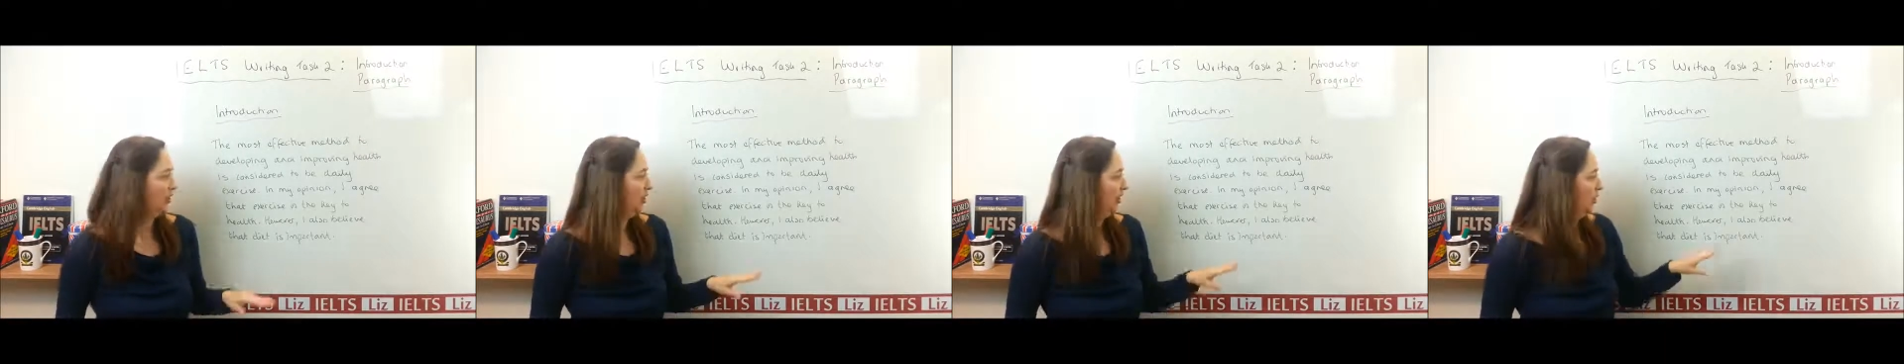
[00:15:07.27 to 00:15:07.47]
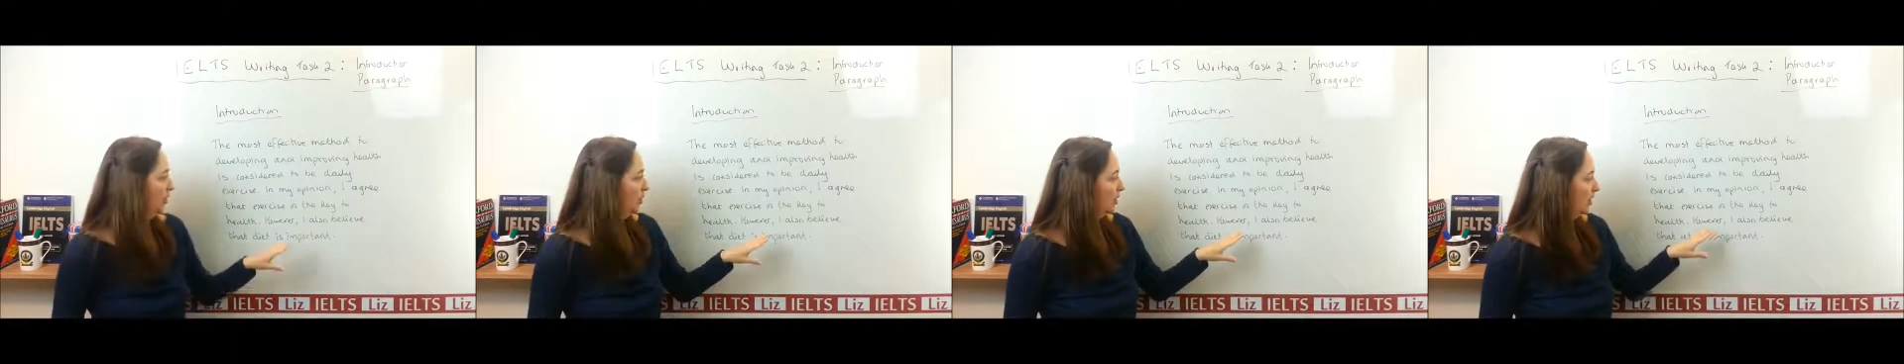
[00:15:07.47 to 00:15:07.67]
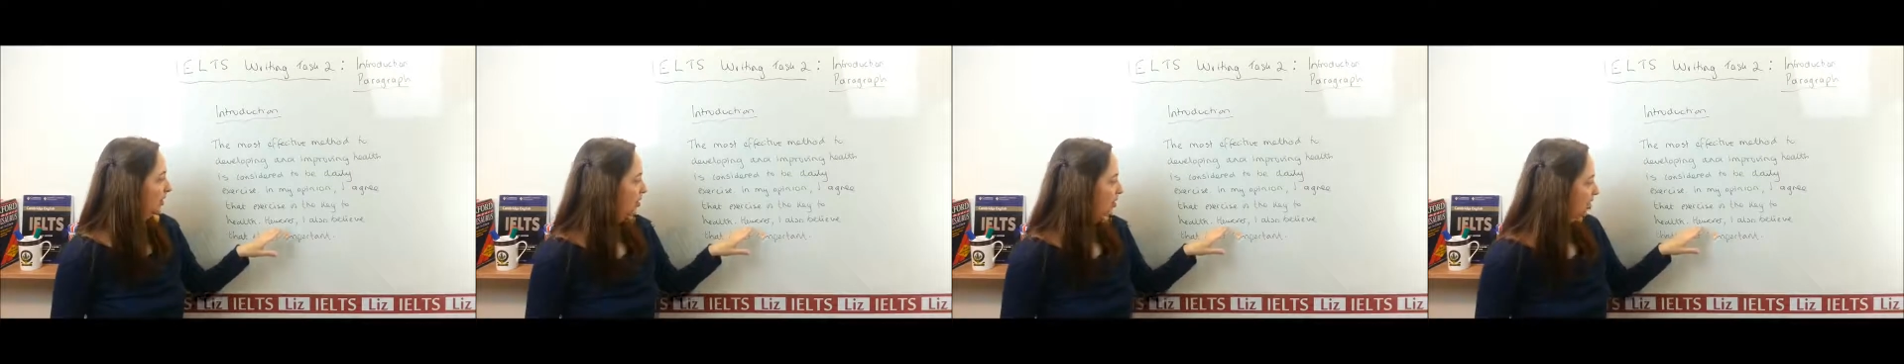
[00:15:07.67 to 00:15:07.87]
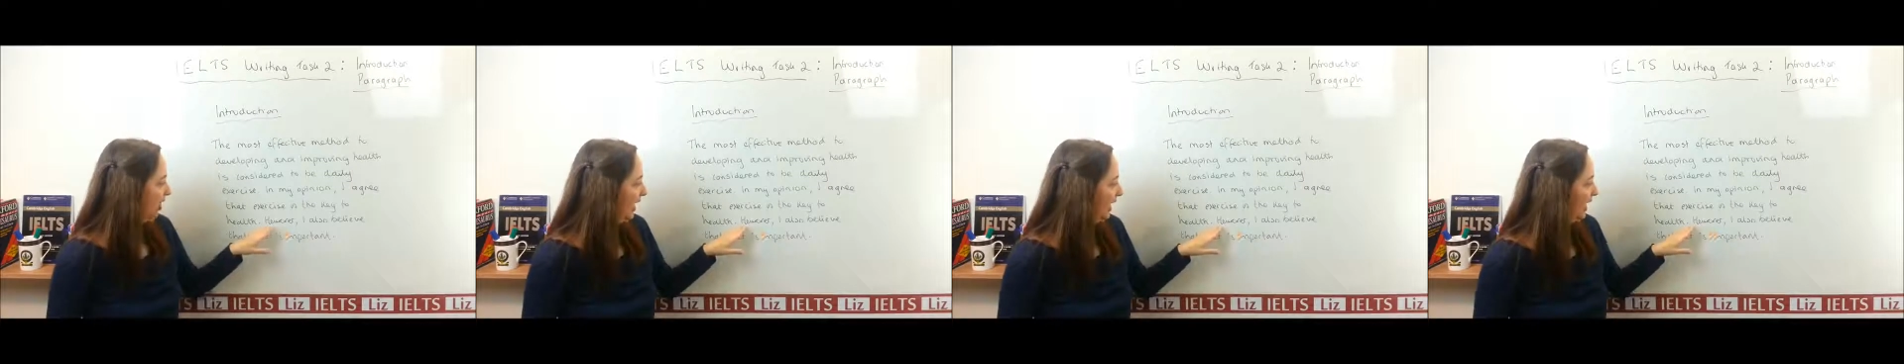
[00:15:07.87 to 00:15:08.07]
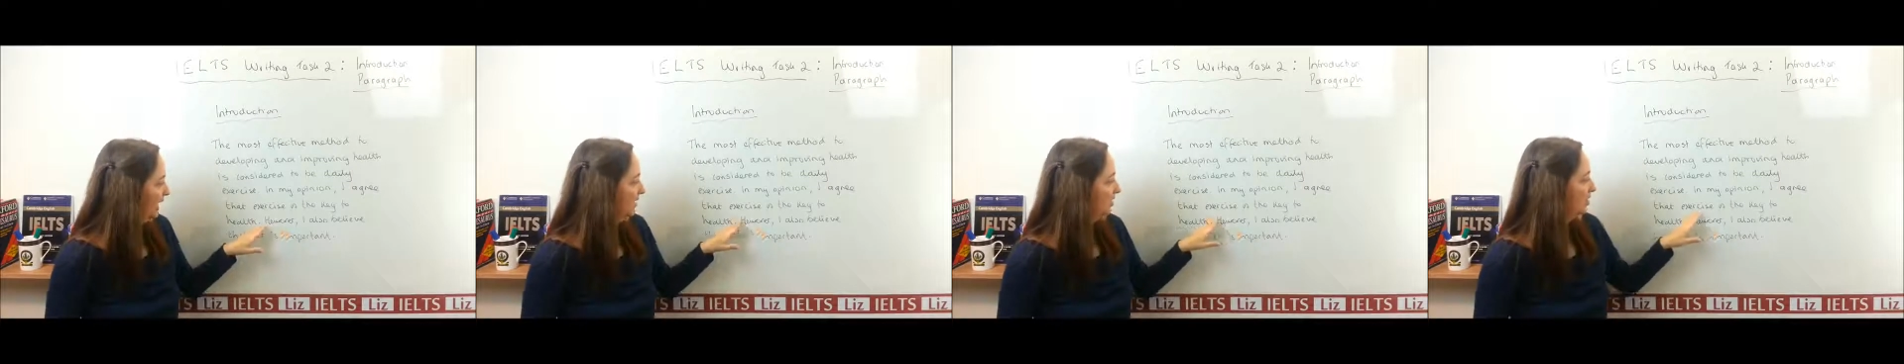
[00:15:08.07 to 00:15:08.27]
You can
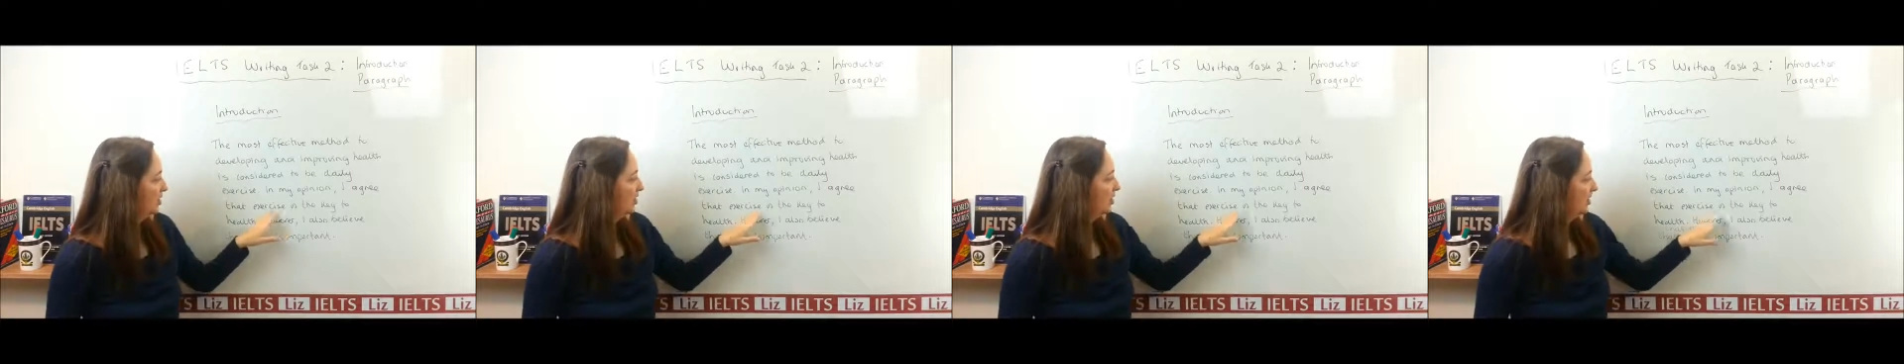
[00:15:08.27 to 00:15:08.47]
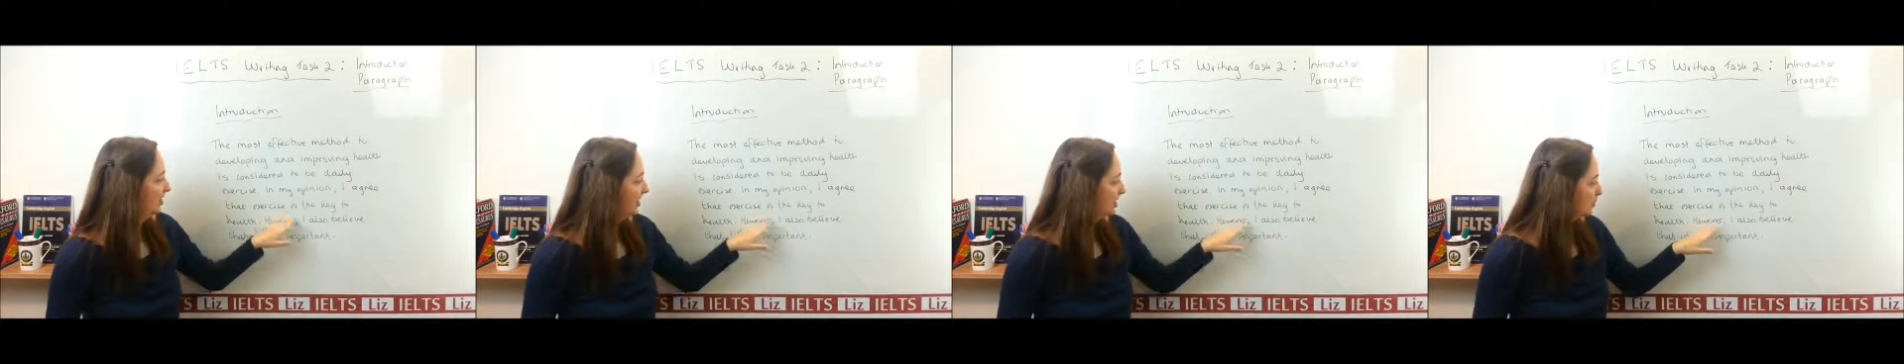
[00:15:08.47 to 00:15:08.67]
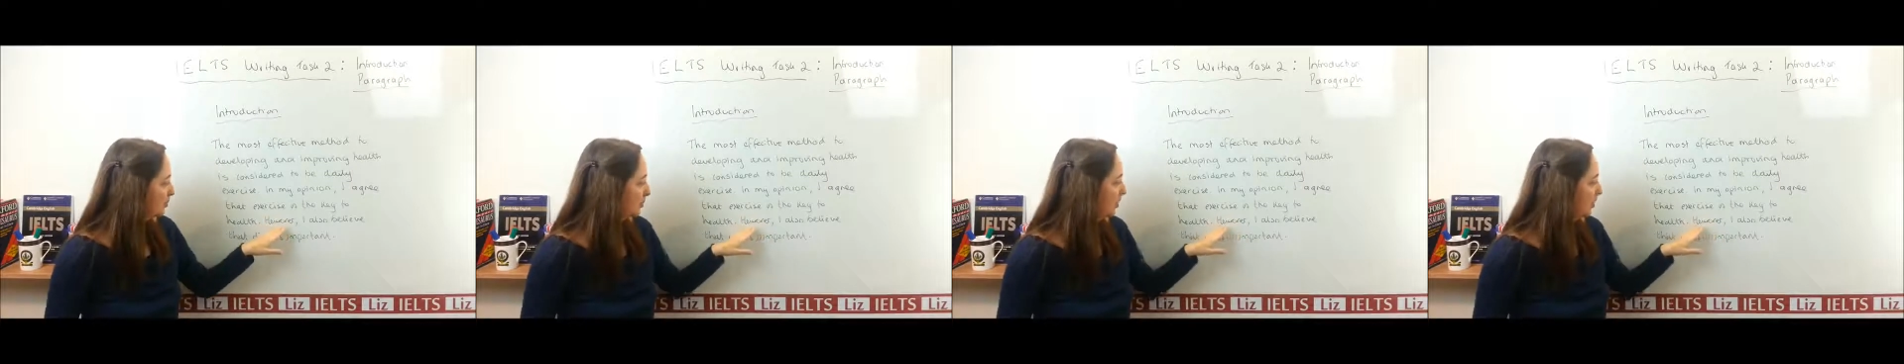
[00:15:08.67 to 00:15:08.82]
change this